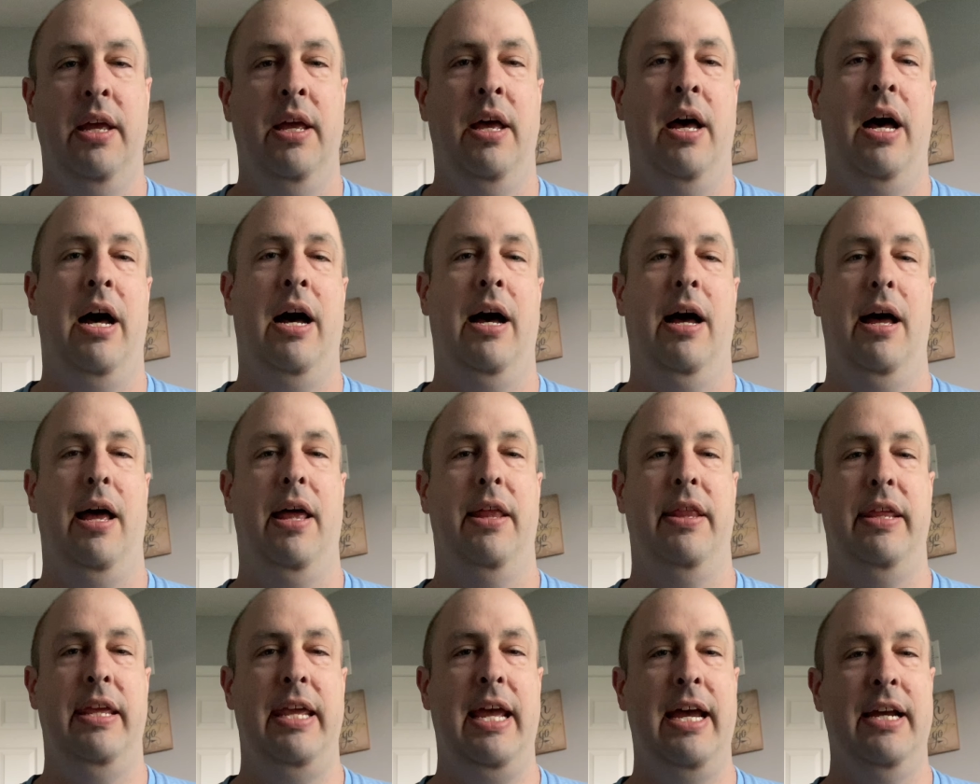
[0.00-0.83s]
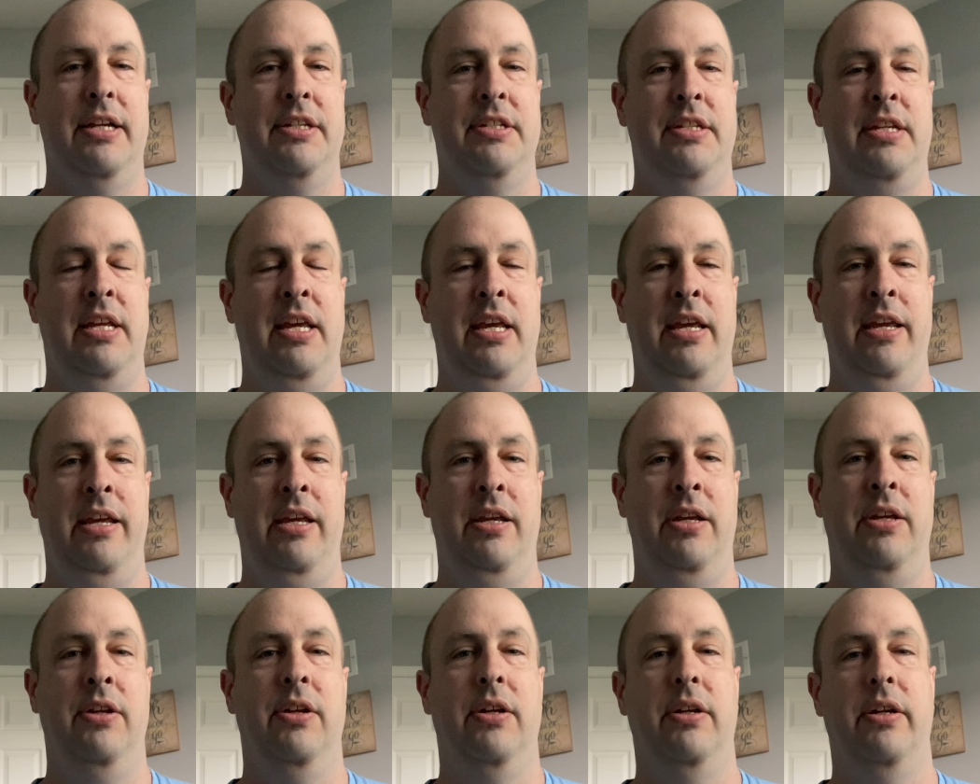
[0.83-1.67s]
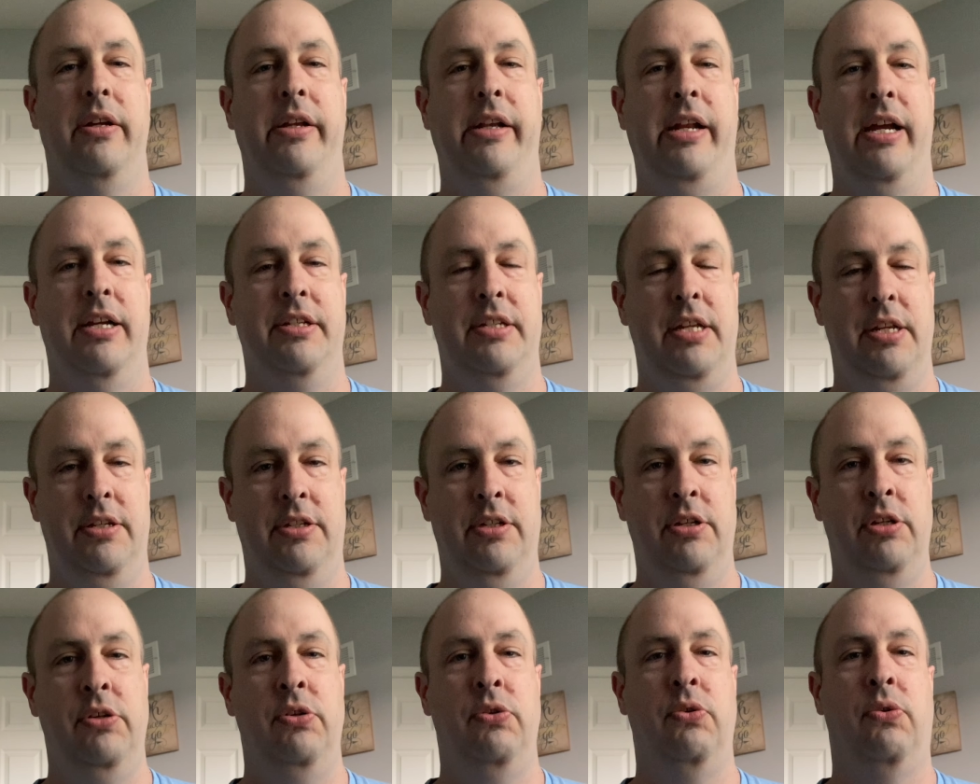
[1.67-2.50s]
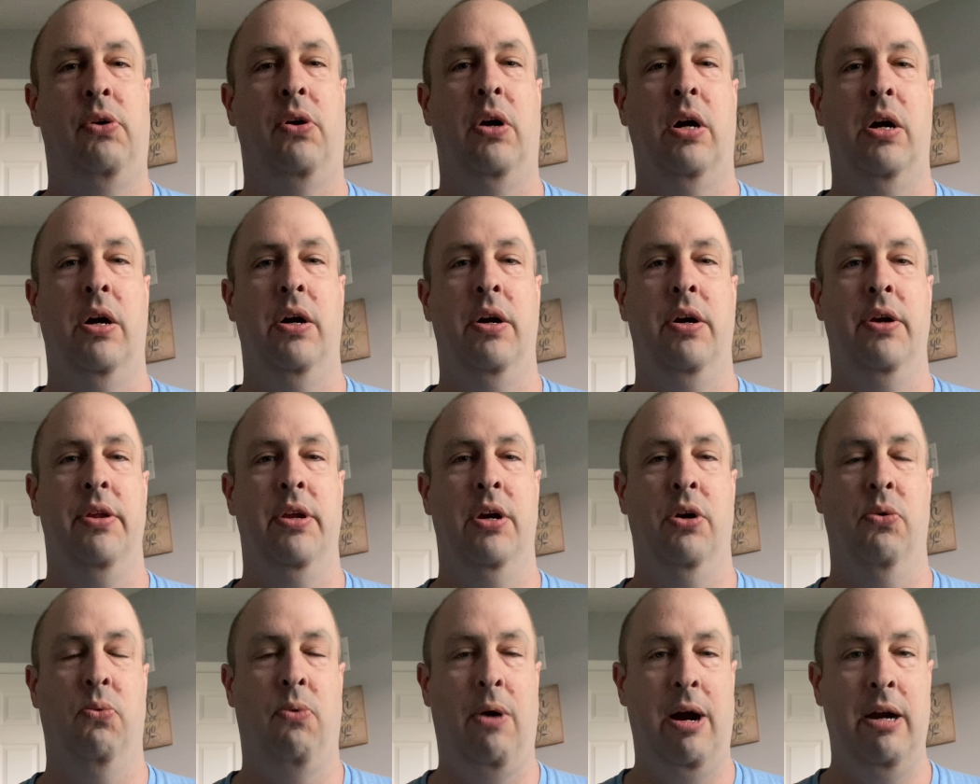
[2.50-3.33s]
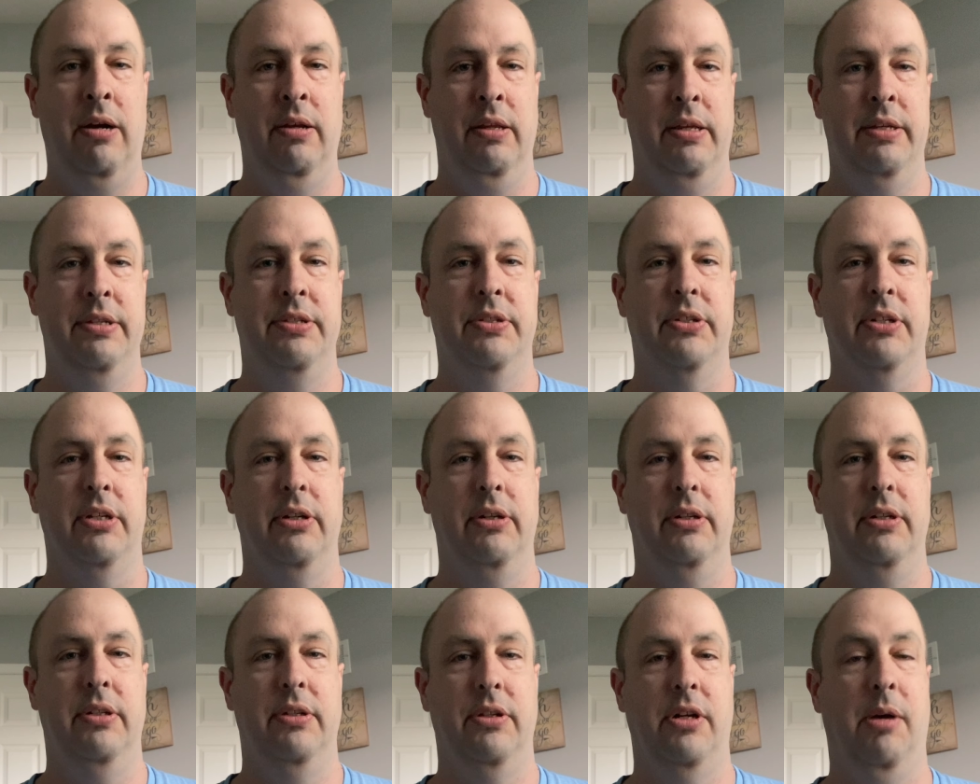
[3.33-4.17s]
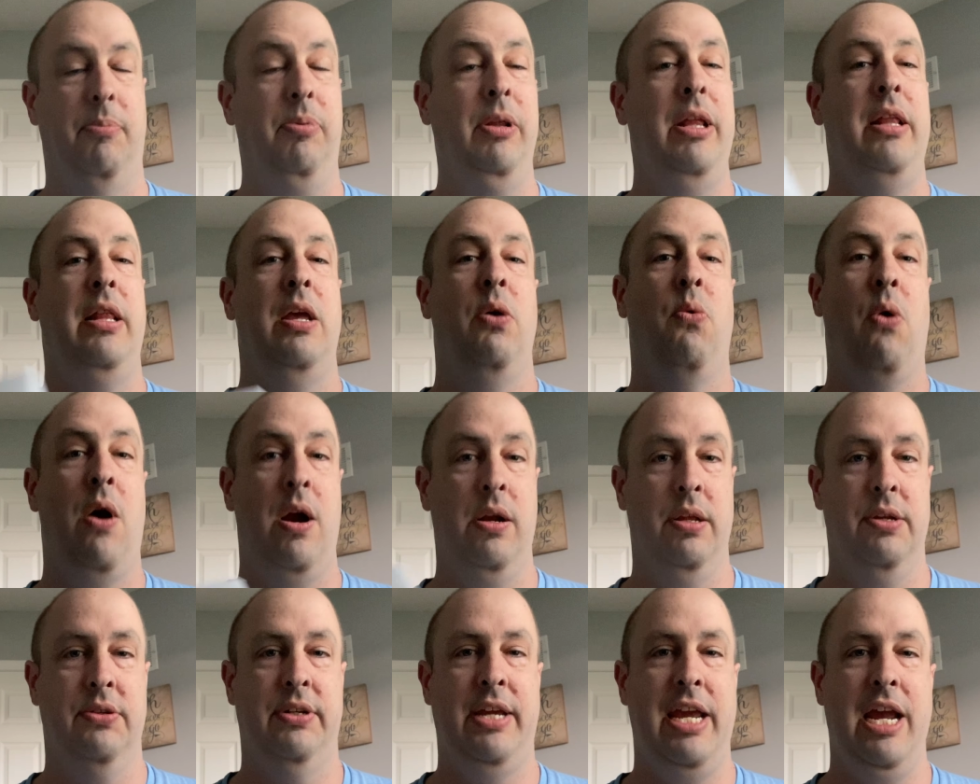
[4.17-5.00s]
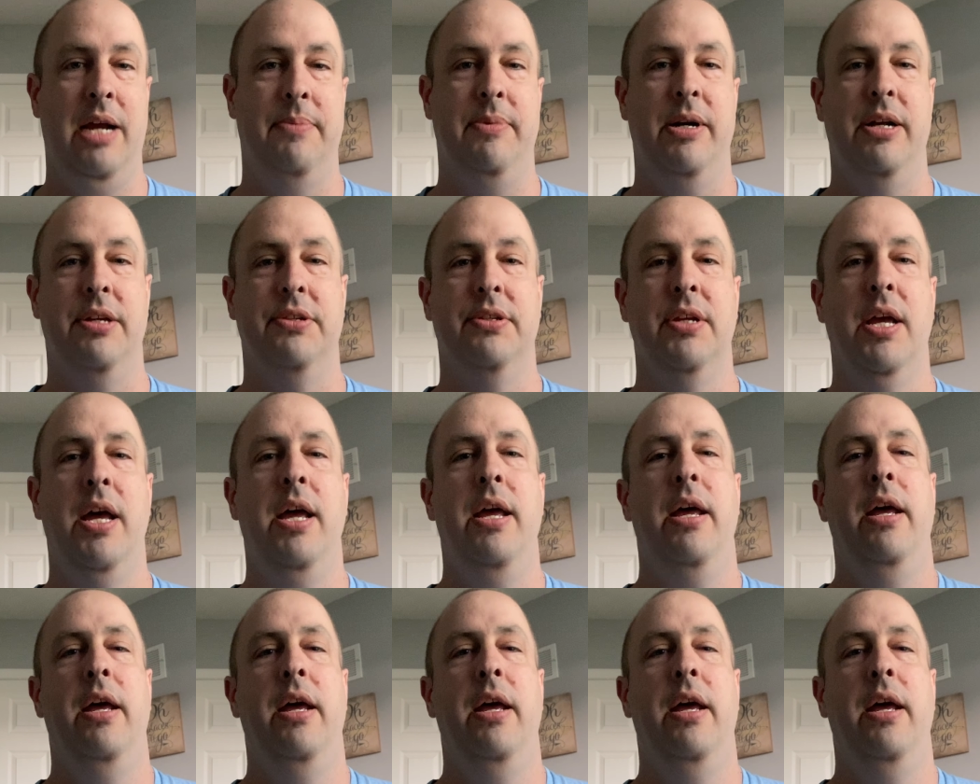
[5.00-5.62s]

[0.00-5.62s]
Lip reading: The XT and XT2 are their wireless, completely wireless cameras.